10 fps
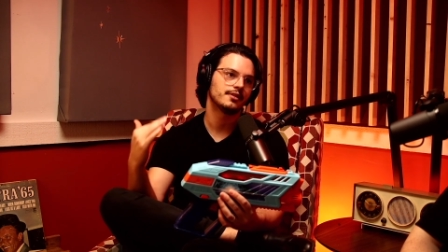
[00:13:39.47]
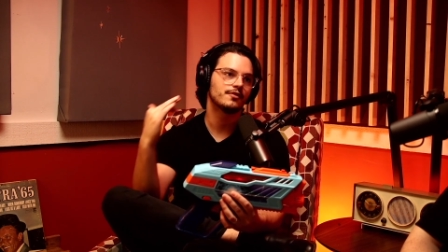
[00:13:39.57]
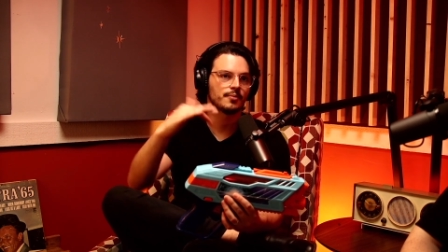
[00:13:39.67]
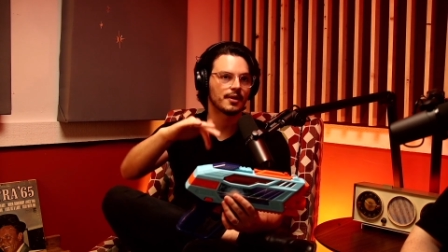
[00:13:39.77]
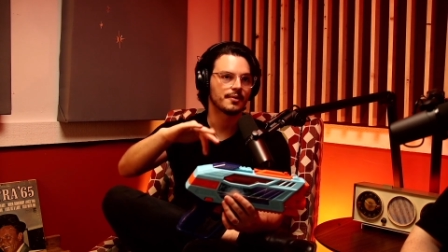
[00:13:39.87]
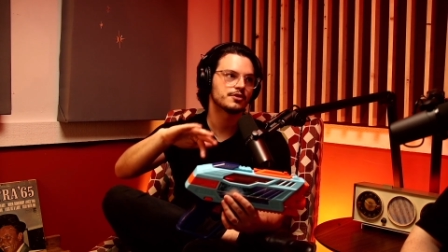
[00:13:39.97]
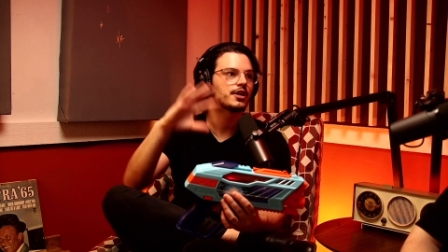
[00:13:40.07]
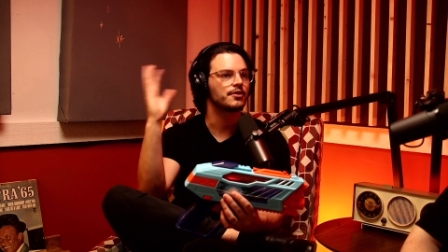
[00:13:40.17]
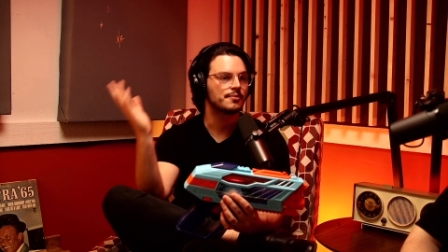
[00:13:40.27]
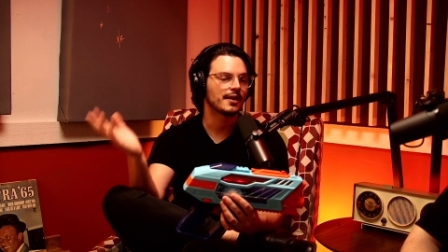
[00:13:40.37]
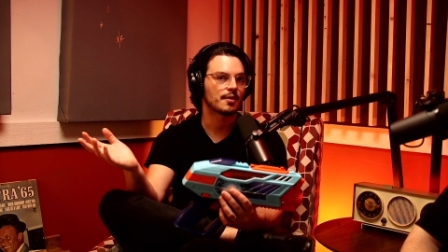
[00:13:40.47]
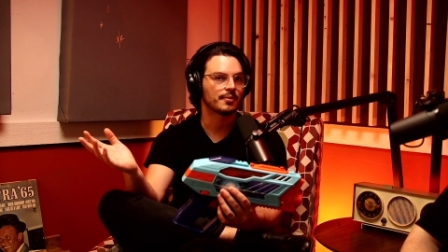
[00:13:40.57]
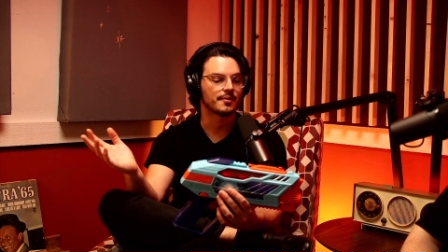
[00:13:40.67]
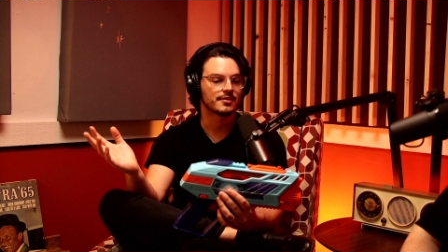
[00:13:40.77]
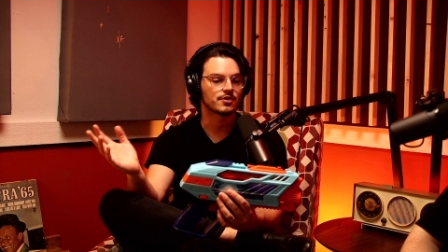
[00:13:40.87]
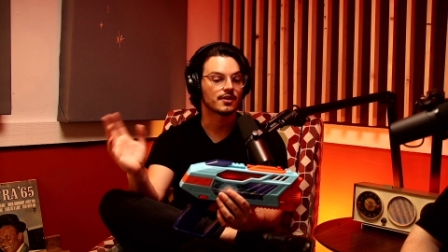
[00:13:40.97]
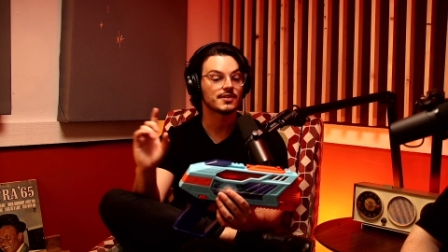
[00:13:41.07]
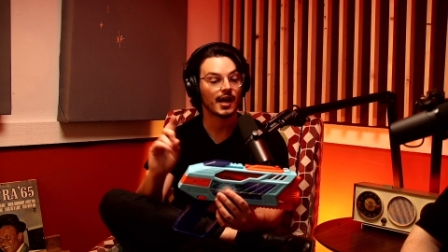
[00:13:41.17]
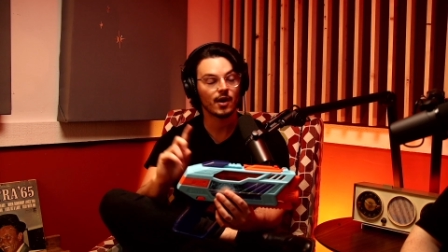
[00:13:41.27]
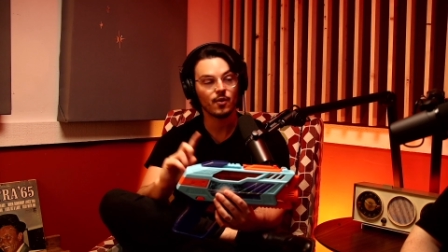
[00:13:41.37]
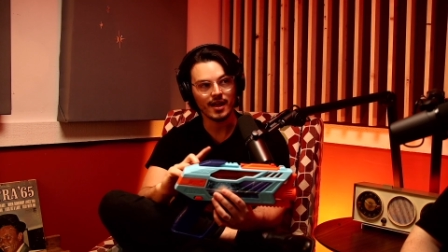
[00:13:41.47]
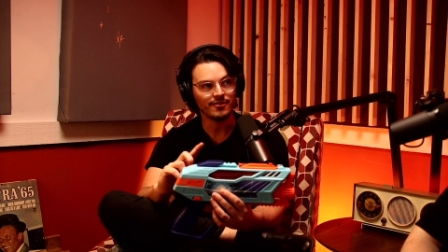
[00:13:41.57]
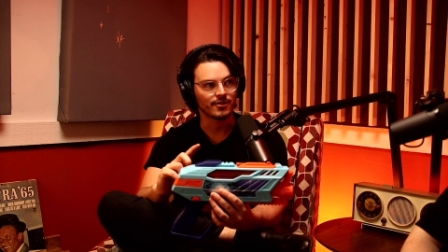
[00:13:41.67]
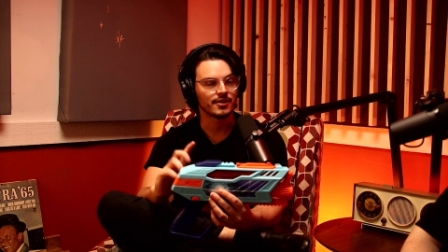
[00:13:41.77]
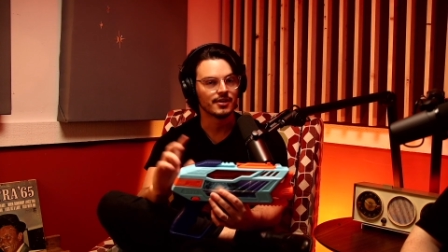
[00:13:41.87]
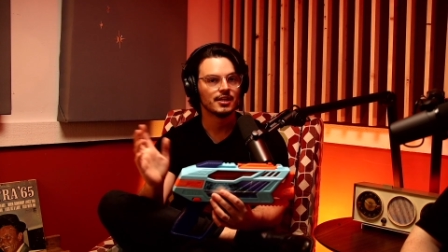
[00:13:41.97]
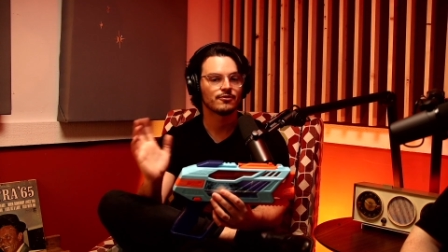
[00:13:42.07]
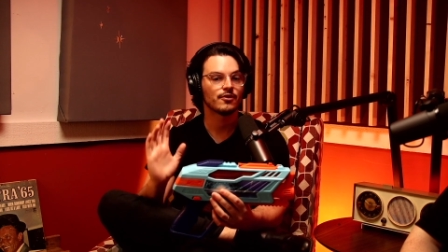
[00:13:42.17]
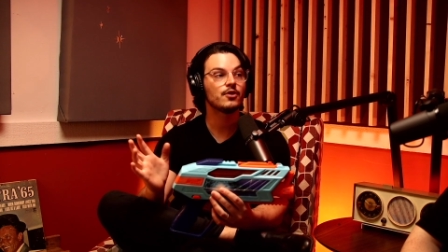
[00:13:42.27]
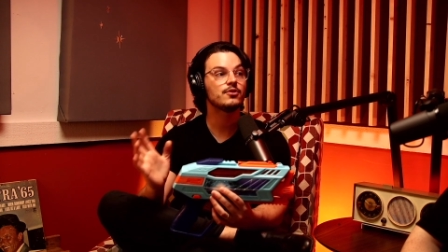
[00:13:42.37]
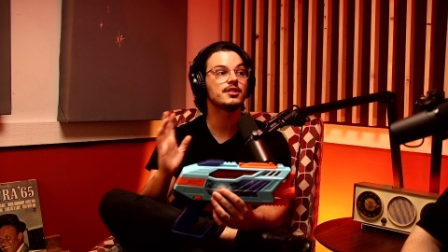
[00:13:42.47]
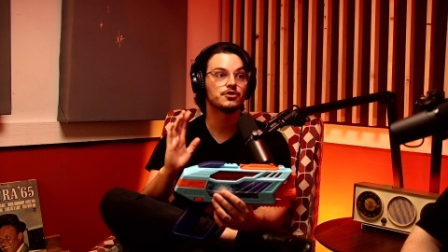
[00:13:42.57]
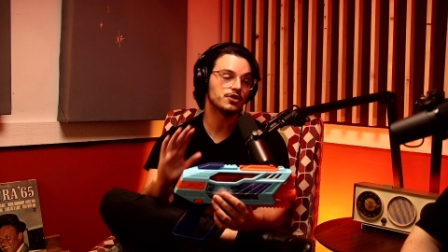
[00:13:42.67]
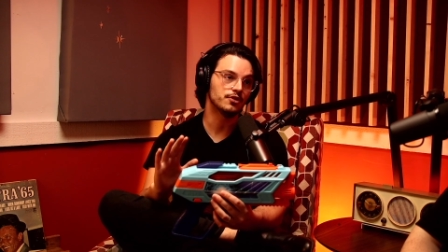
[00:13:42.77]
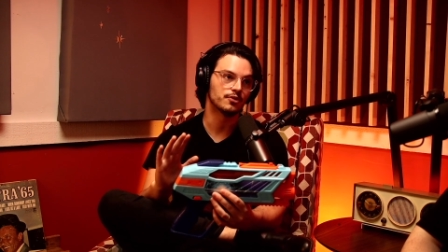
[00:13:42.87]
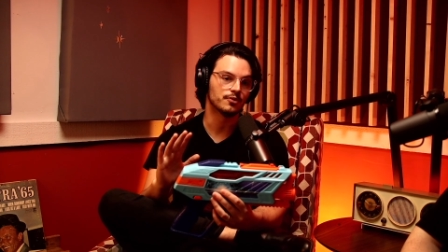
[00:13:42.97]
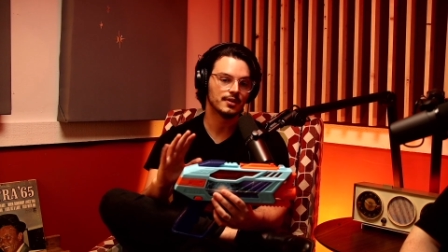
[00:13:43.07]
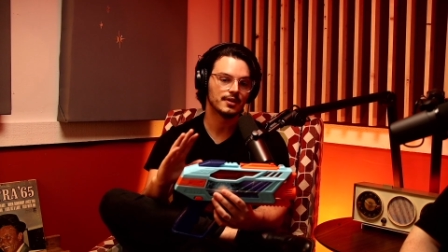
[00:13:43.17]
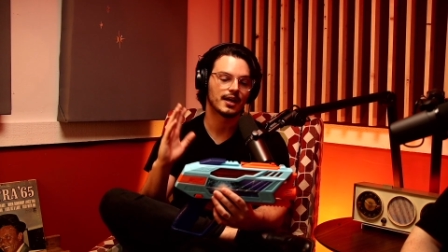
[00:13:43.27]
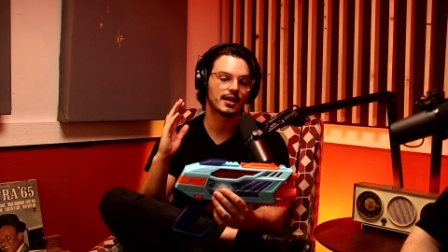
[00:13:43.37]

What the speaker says: If you play with gel, you may not play with darts. However, for those that do,